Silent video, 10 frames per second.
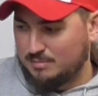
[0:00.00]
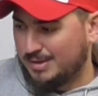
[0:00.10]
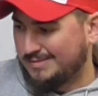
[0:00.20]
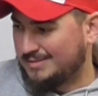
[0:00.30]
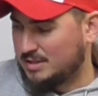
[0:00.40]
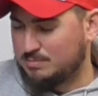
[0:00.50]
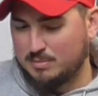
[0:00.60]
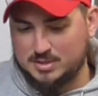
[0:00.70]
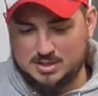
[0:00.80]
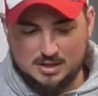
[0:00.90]
But that's
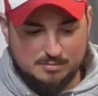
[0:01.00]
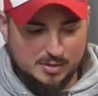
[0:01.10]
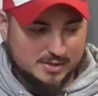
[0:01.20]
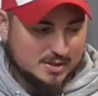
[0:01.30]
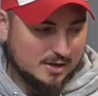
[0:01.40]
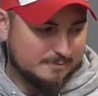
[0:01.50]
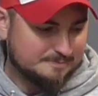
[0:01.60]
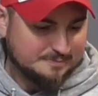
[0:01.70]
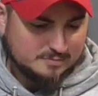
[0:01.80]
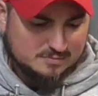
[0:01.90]
pretty much it. But
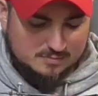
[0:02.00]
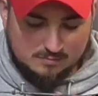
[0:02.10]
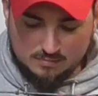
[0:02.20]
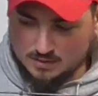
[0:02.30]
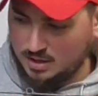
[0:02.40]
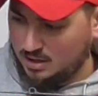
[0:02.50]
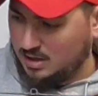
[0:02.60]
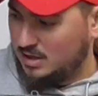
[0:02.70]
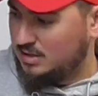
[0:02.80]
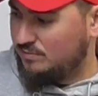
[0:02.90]

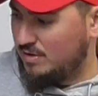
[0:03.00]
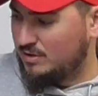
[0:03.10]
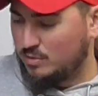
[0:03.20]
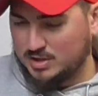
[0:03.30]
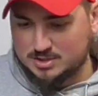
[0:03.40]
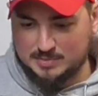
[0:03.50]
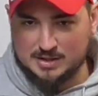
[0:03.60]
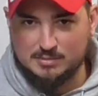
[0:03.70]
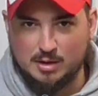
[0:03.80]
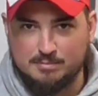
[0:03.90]
if you have any questions
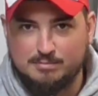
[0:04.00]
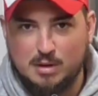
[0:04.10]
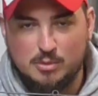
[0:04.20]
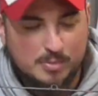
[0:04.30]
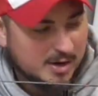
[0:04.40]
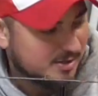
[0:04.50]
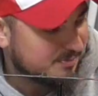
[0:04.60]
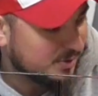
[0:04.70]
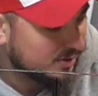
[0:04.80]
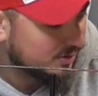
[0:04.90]
about my
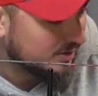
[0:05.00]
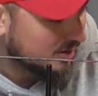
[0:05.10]
Bowpress build,